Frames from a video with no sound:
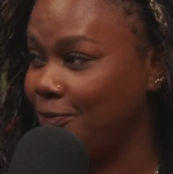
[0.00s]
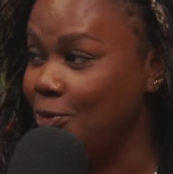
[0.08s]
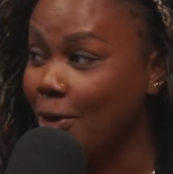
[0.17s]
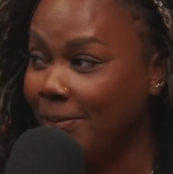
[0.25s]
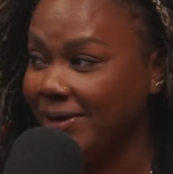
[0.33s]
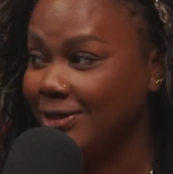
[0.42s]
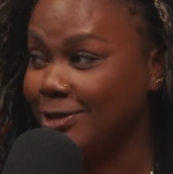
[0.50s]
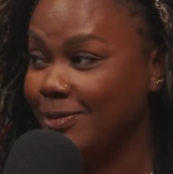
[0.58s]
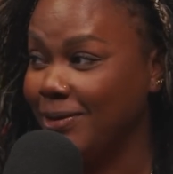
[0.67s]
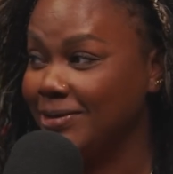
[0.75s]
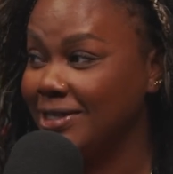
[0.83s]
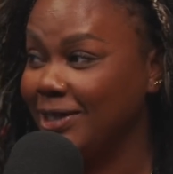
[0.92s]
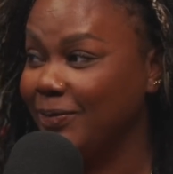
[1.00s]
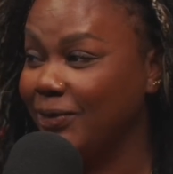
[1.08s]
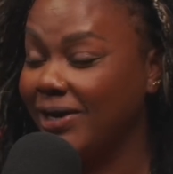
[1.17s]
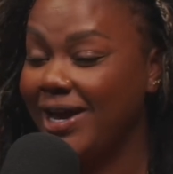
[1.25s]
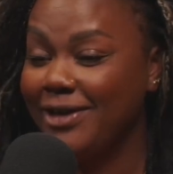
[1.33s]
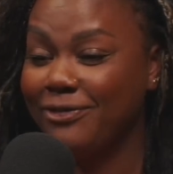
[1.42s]
Nobody smokes
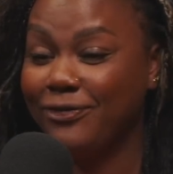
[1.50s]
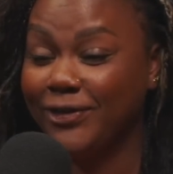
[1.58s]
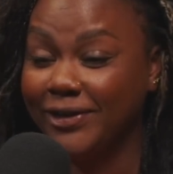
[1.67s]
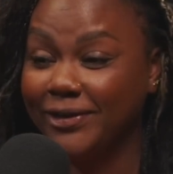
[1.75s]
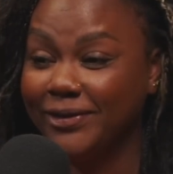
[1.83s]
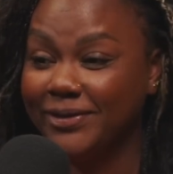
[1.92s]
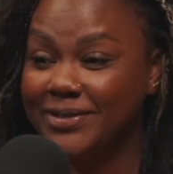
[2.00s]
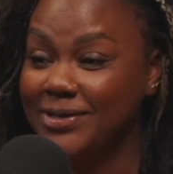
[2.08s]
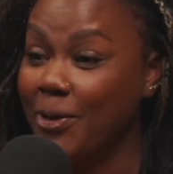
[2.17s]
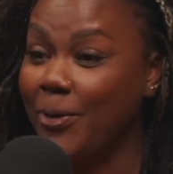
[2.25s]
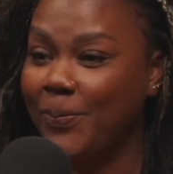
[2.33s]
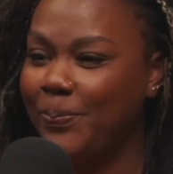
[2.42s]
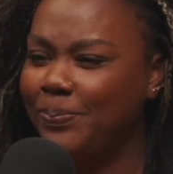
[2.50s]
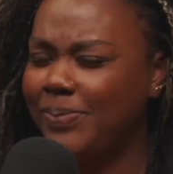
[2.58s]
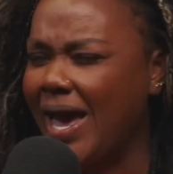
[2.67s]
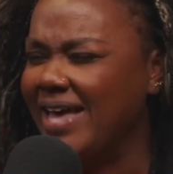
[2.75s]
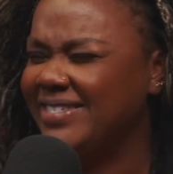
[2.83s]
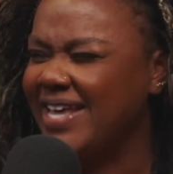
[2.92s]
anymore. I feel so
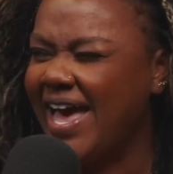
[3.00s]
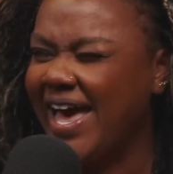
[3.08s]
passe.